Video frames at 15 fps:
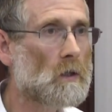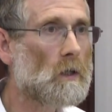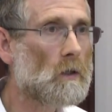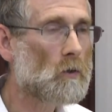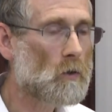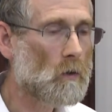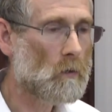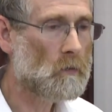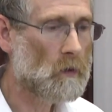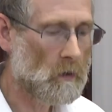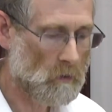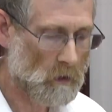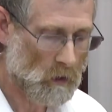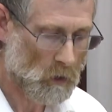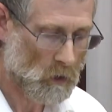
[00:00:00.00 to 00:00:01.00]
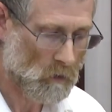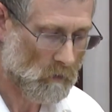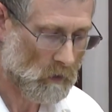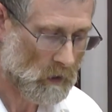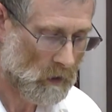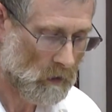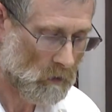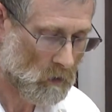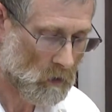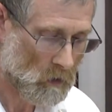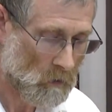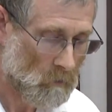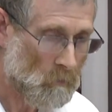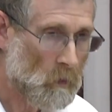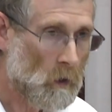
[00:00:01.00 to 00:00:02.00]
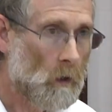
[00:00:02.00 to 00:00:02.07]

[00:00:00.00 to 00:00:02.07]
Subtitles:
into the foundation of the calendar,